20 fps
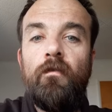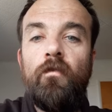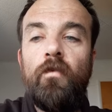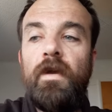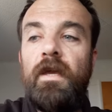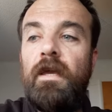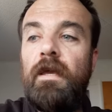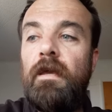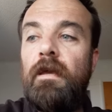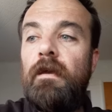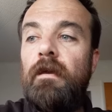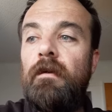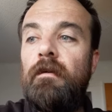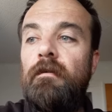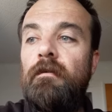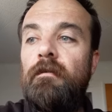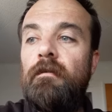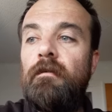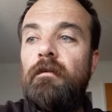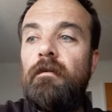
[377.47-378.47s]
we
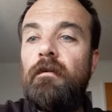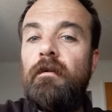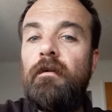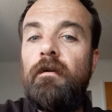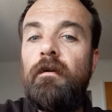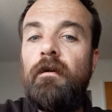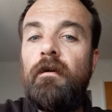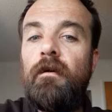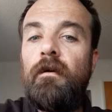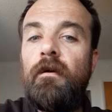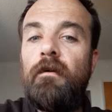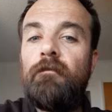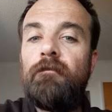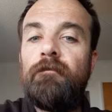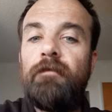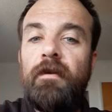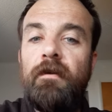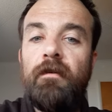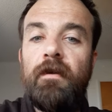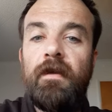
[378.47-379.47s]
are
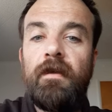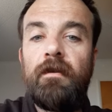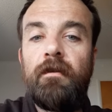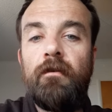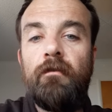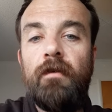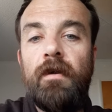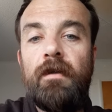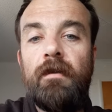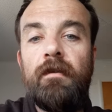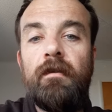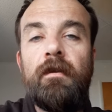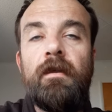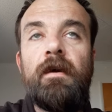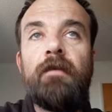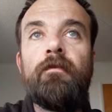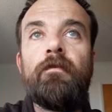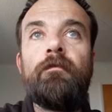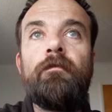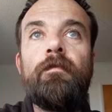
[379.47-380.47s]
very integrated and
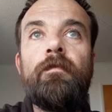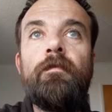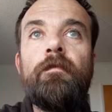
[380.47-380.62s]
have a